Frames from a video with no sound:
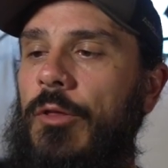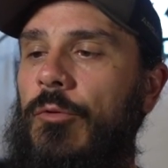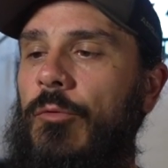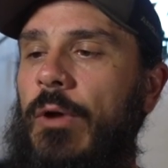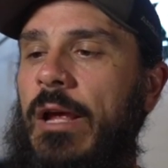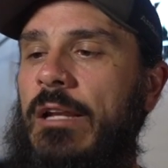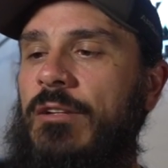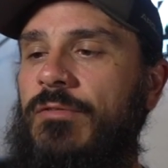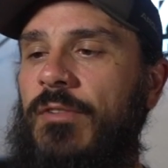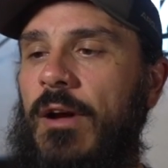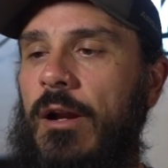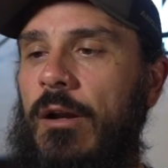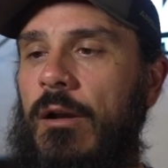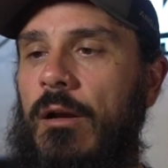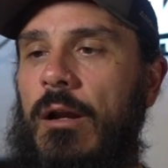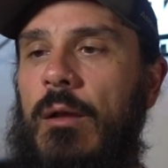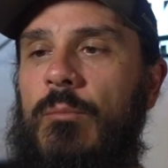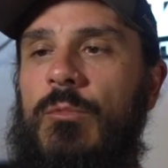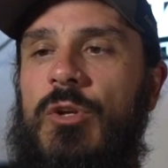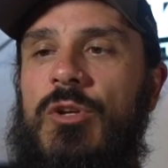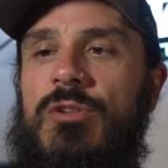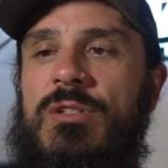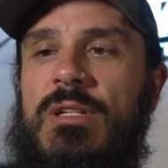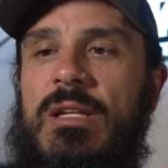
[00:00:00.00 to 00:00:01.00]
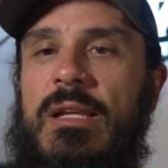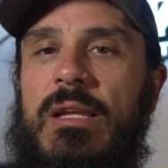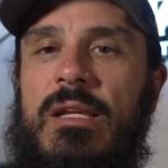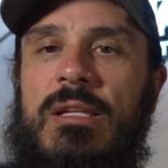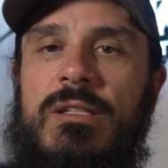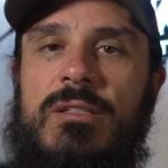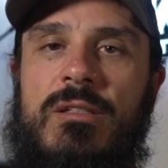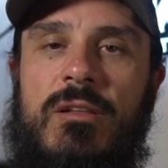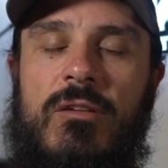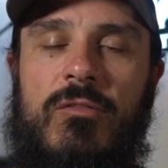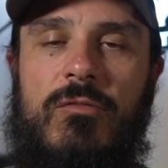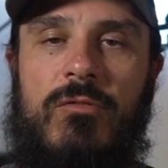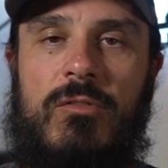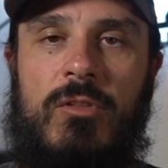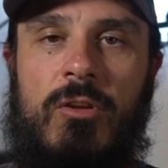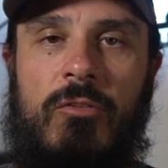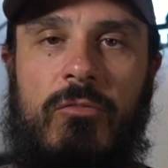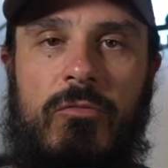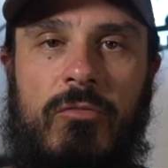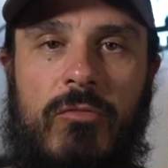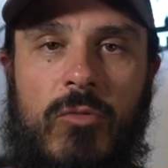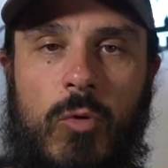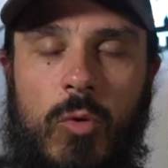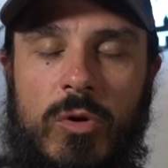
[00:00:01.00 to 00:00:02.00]
the rangefinder I'm using is the
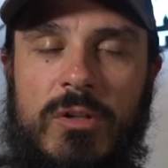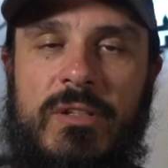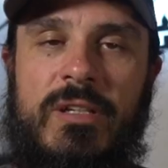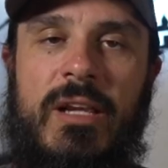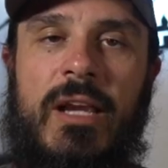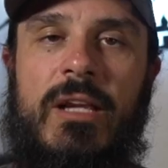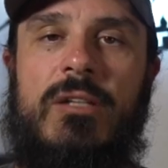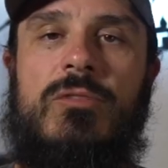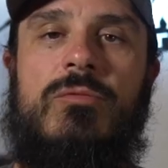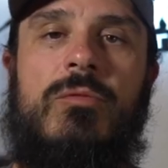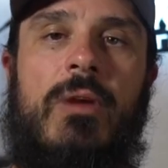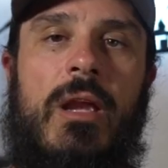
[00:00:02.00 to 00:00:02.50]
Vortex